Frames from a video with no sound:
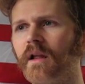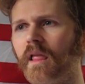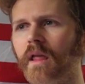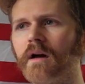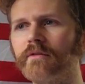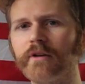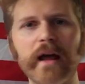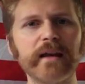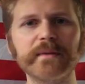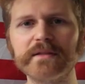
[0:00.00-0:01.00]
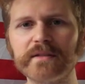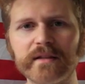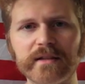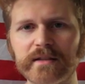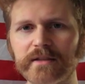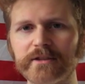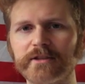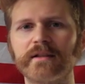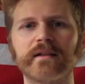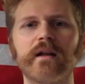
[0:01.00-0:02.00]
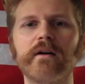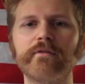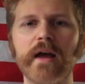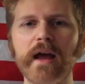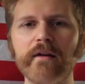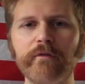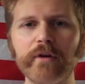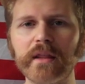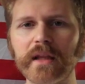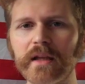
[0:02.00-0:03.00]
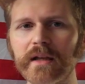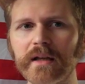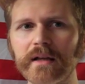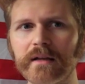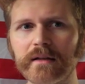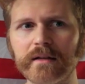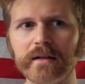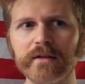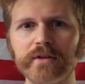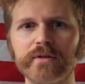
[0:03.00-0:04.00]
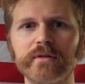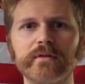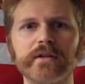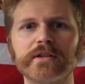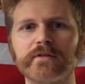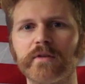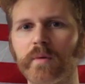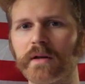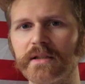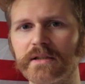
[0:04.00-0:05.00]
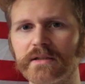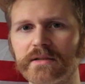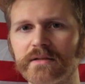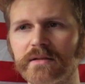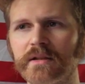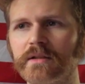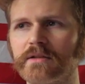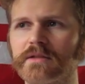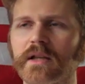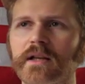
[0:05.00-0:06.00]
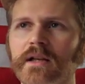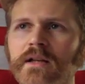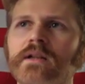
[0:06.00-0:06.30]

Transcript: Love your enemies unconditionally. Love everything in the universe for what it is. Just like...